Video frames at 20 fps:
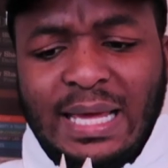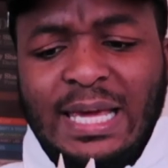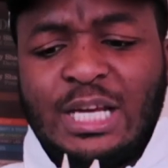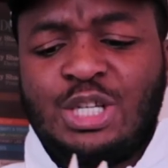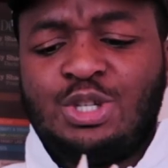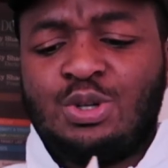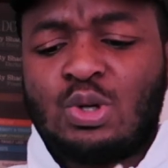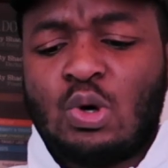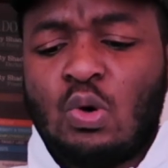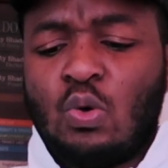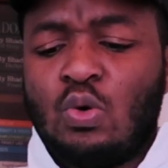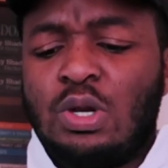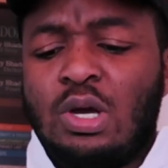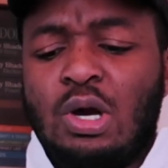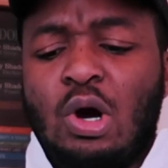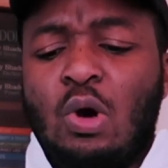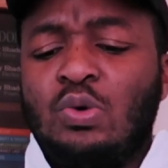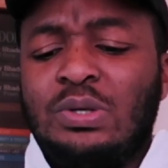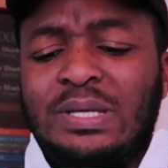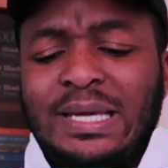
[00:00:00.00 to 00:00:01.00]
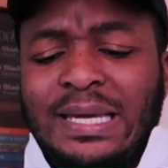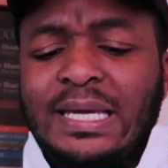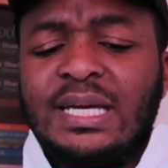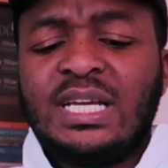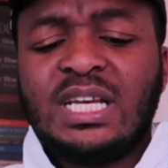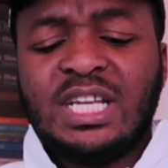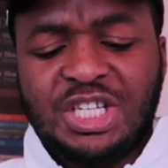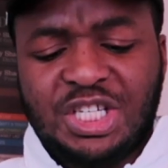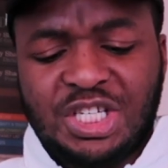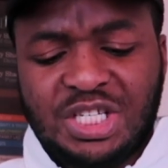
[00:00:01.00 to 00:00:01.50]
guess you'd call it Old
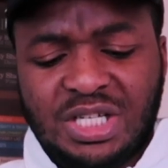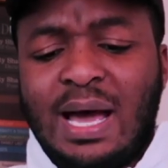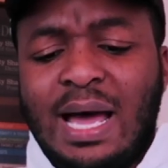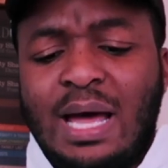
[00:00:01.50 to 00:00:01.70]
English,